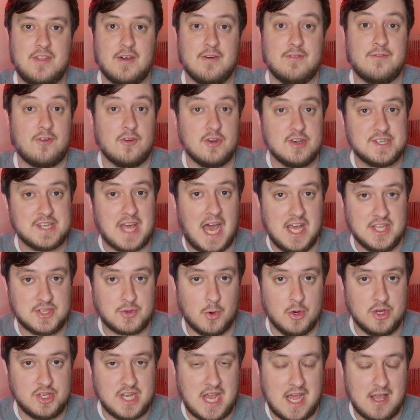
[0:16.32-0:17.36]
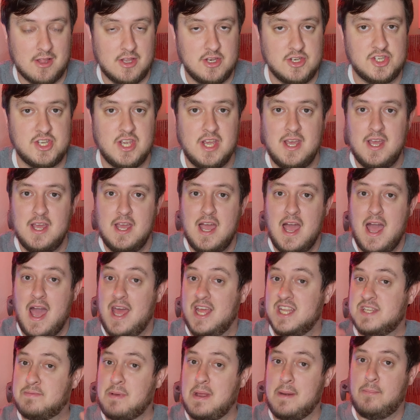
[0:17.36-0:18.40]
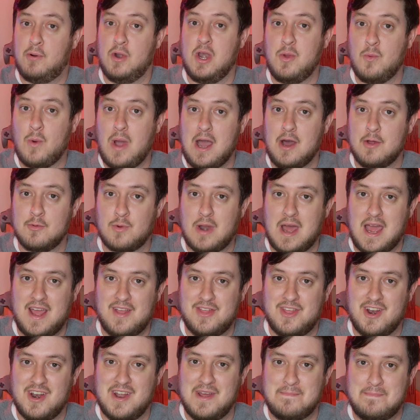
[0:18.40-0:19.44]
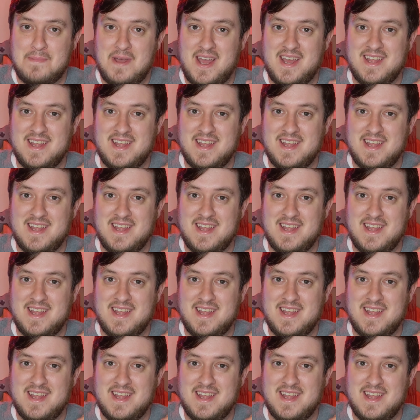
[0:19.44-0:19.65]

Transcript: the first high score challenge, and it's been a pretty wild ride. There have